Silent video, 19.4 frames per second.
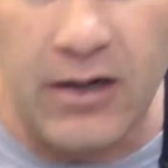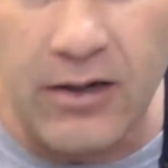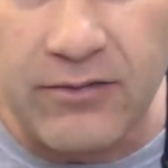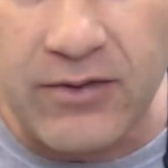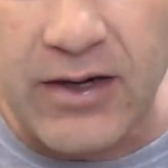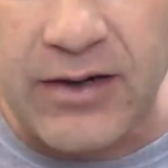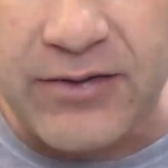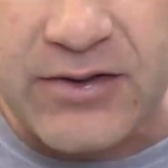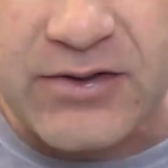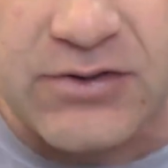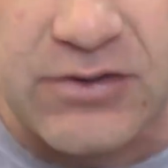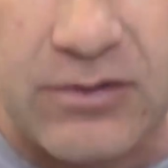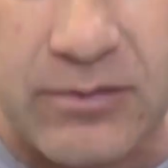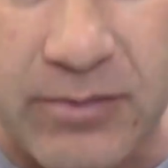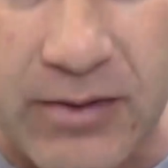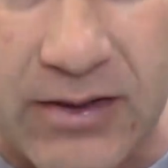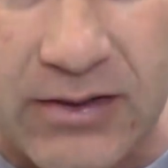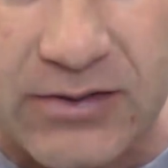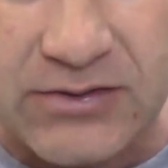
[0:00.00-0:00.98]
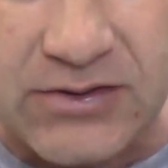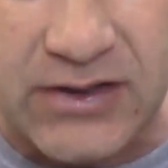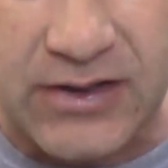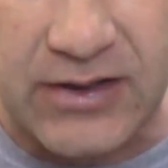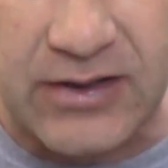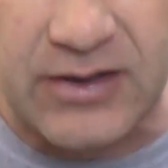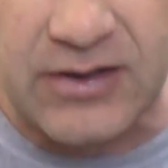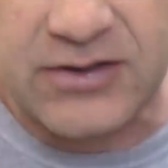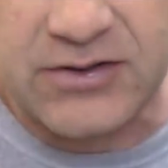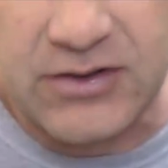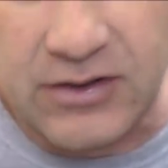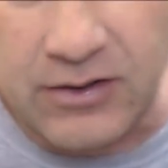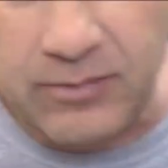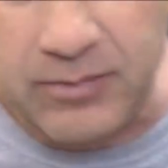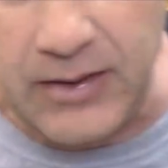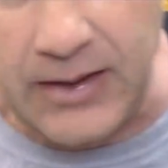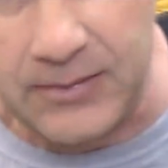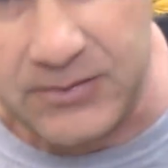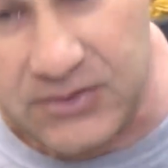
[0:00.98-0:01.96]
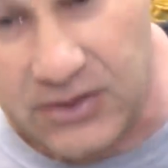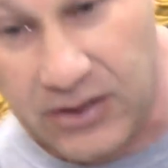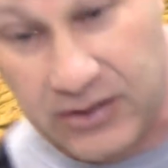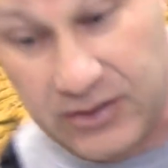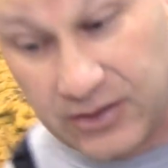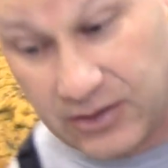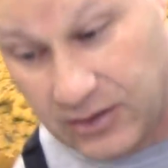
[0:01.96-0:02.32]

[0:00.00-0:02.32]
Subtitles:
I've got these 2 buckles here, so it pops on and